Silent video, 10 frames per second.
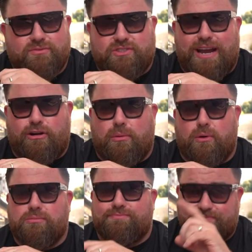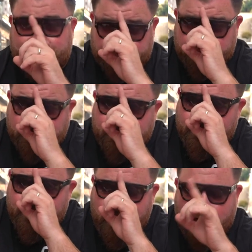Terrible.
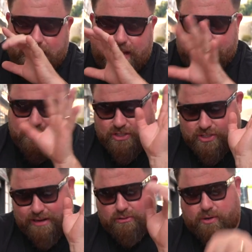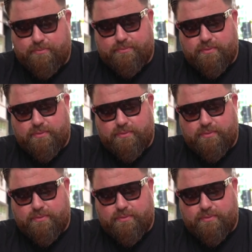Okay, let's just carry on.